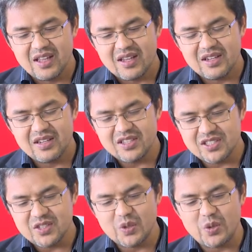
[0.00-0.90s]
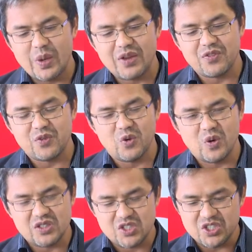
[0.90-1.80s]
initially we went
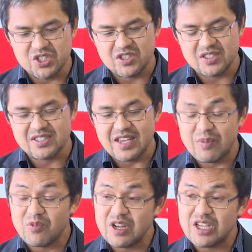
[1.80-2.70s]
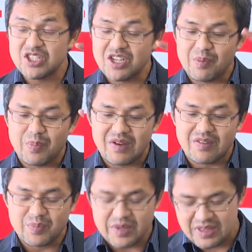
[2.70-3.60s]
for just the same region above
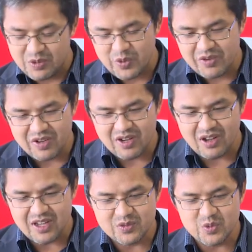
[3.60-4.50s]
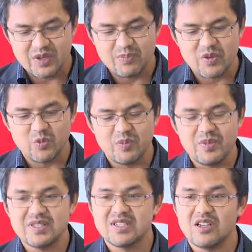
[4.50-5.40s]
it, but then we realized we're
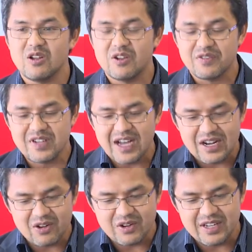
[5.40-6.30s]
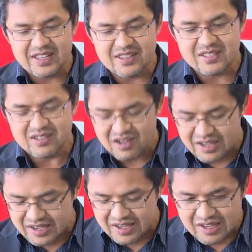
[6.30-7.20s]
missing a lot of data on either
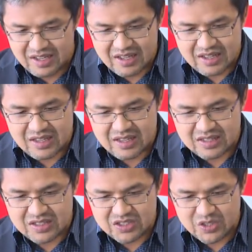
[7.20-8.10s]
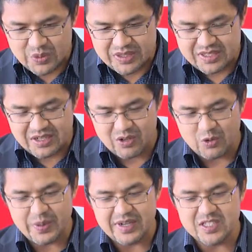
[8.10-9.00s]
side. So we said,
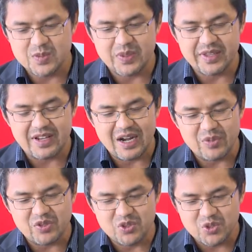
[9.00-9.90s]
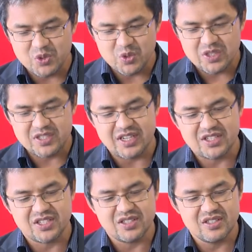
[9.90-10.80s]
oh, better split that up into two
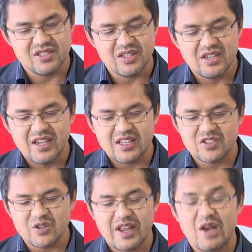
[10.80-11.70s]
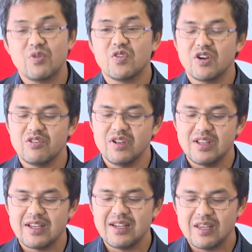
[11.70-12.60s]
sections. And so now we've got a
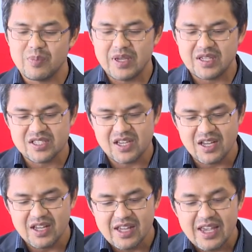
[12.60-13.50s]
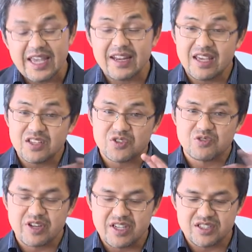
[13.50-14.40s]
really clear picture in each
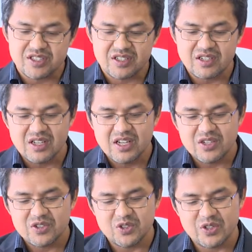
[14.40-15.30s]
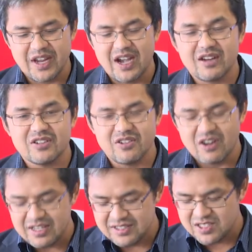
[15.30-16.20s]
region to
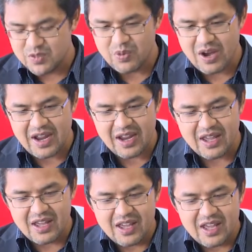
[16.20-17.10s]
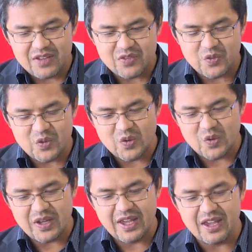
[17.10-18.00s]
characterize the spray. And if we
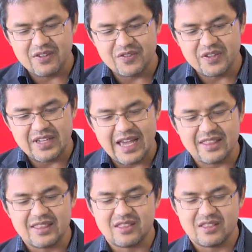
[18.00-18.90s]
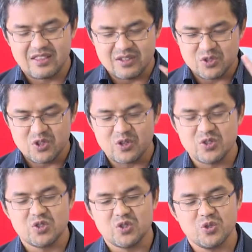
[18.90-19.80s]
look carefully at
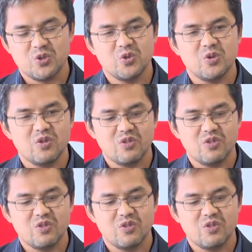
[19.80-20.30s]
those two